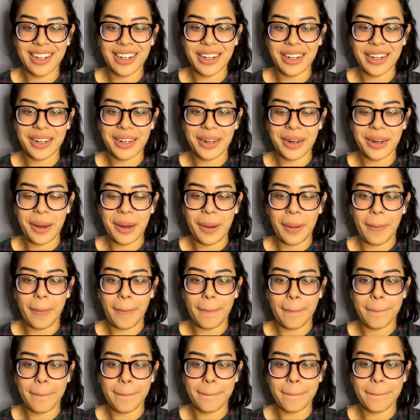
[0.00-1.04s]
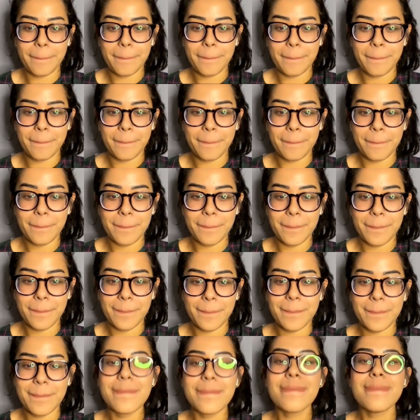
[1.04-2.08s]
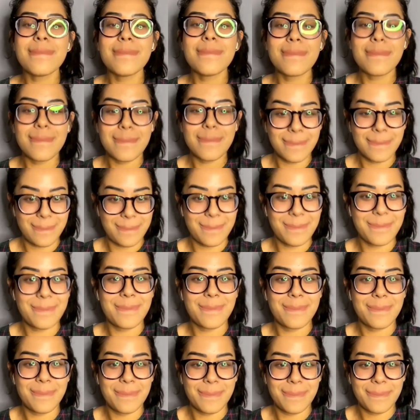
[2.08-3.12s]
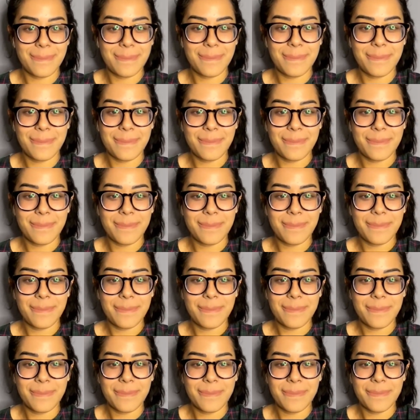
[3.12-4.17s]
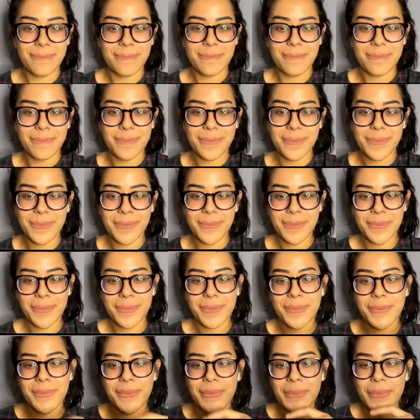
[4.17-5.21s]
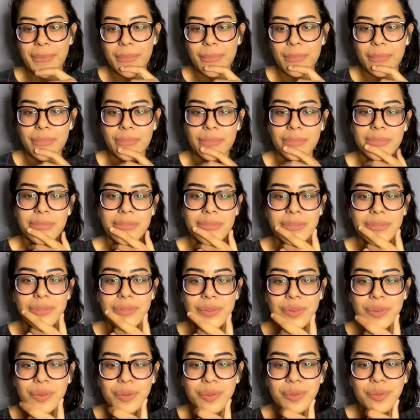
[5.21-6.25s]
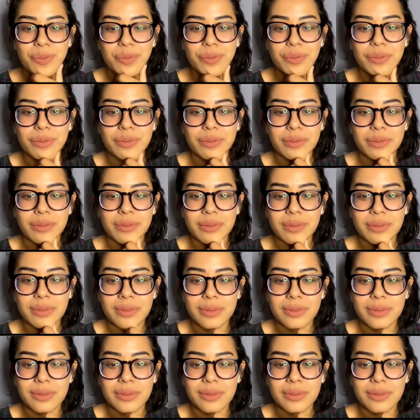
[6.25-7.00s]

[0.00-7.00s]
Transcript: (silent)